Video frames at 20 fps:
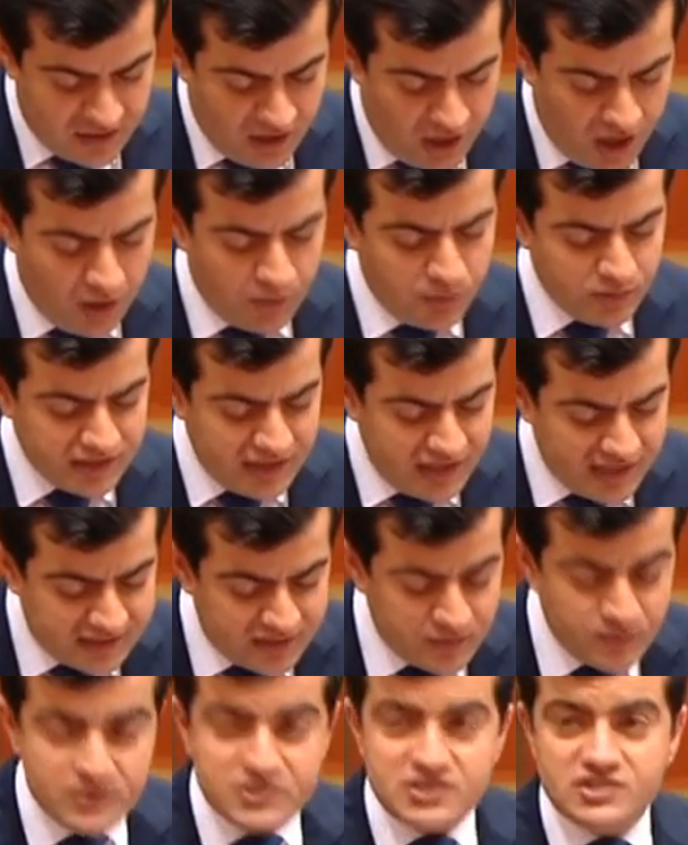I would like
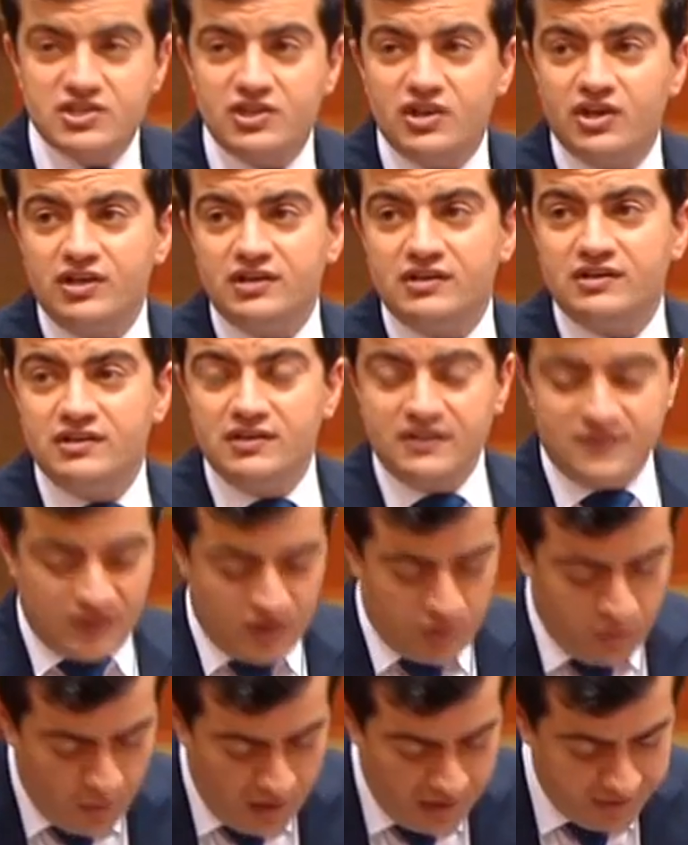to assert that,
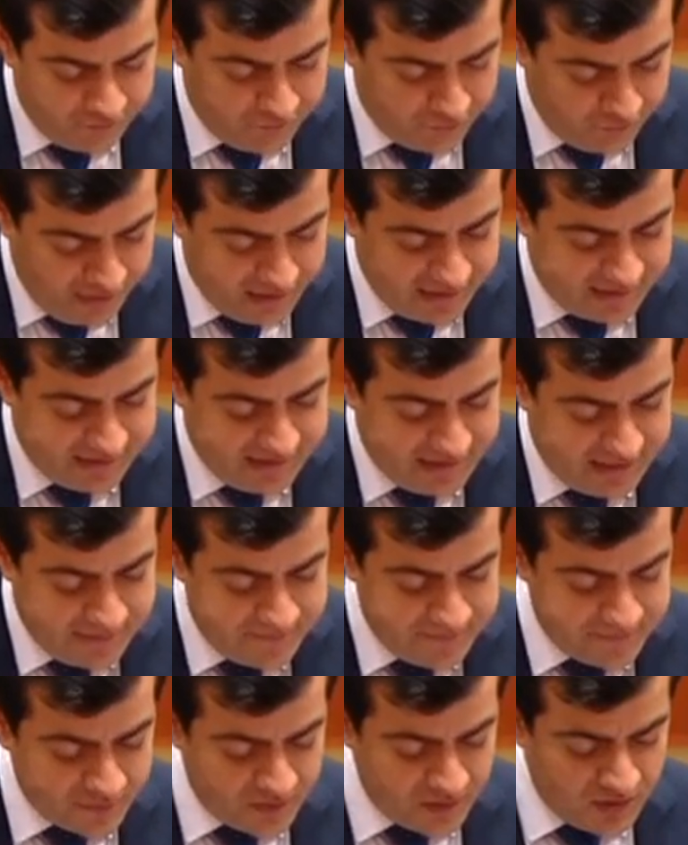quite frankly,
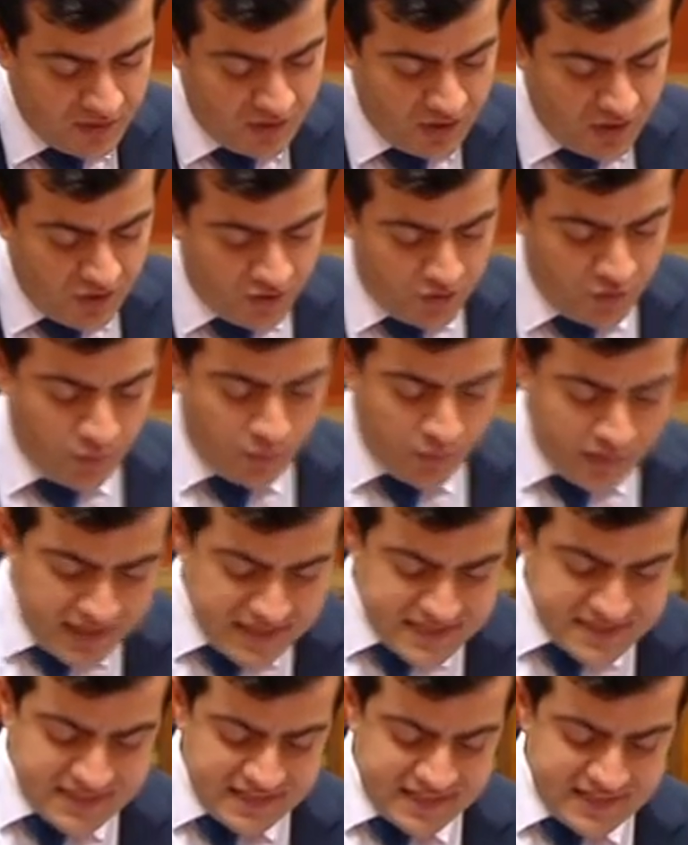the
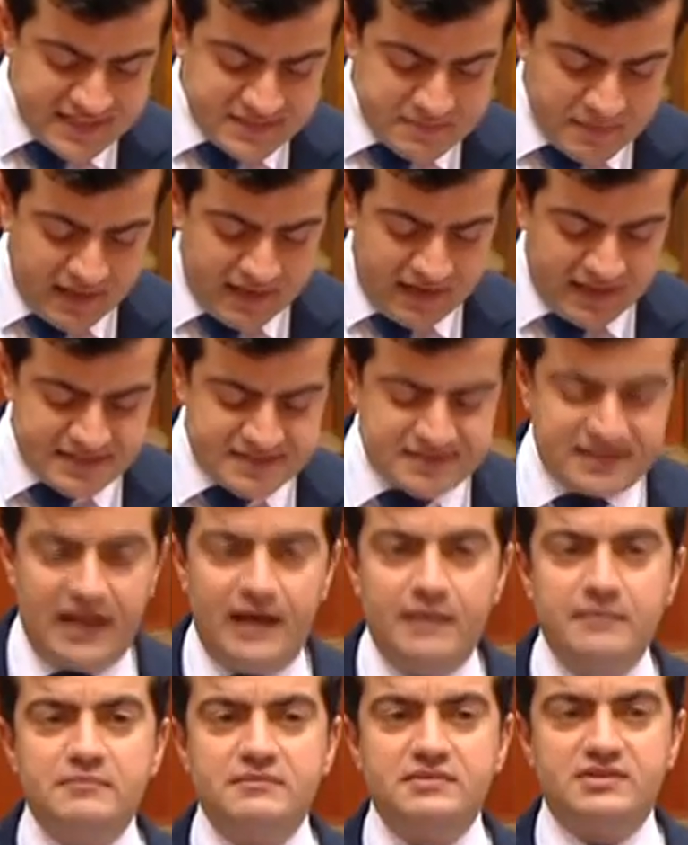reason this matter has
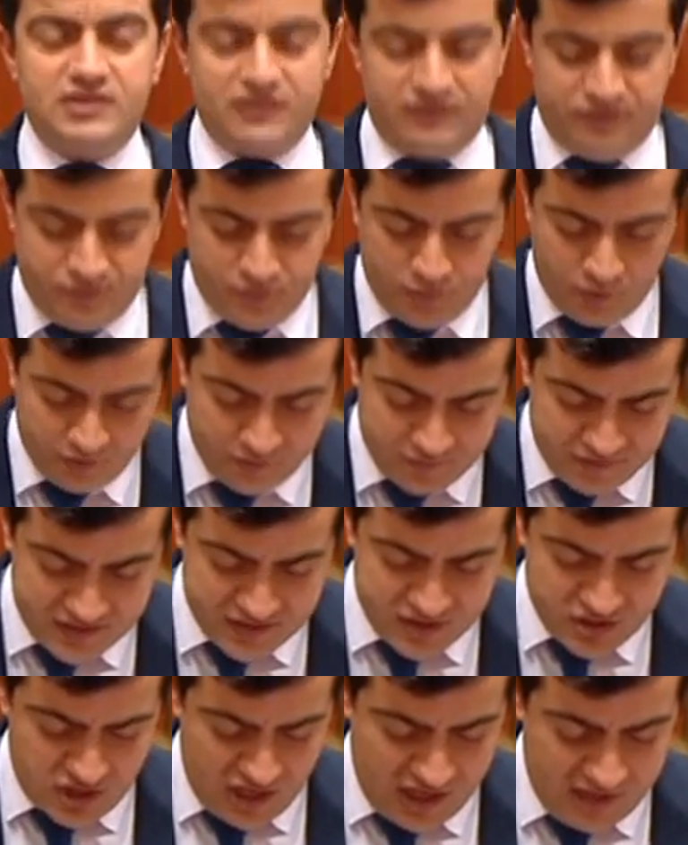come to the floor of
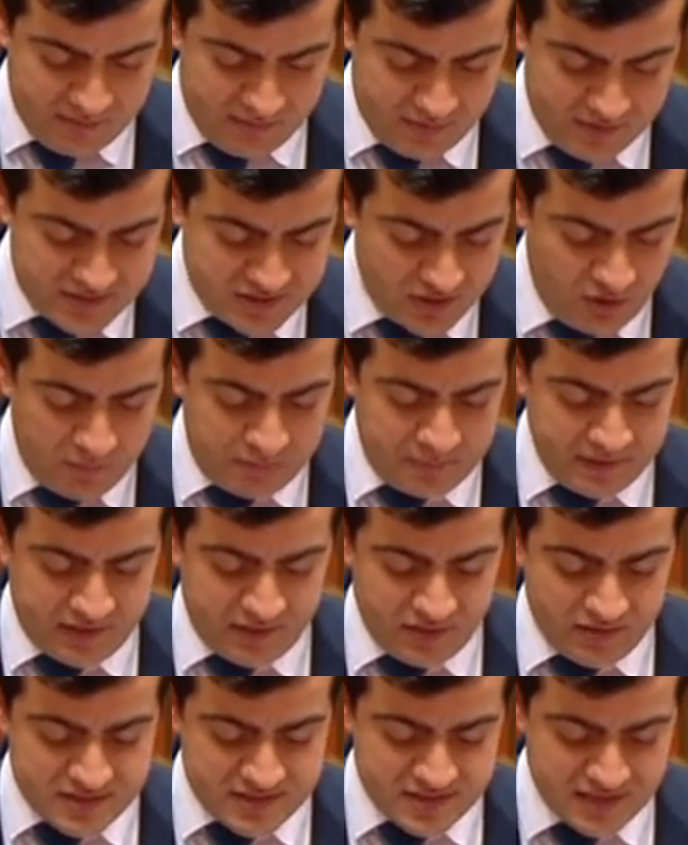this chamber is not
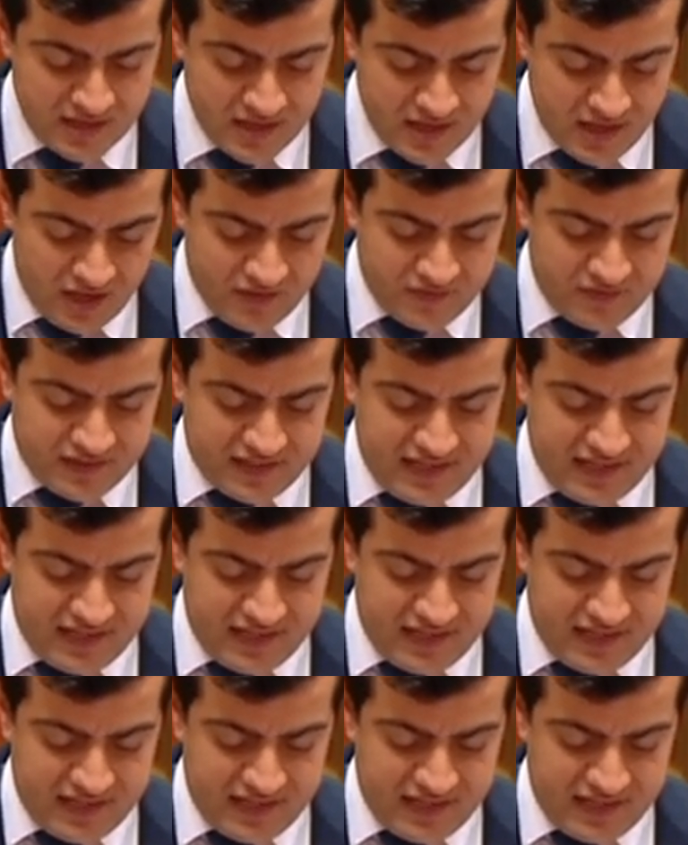because of the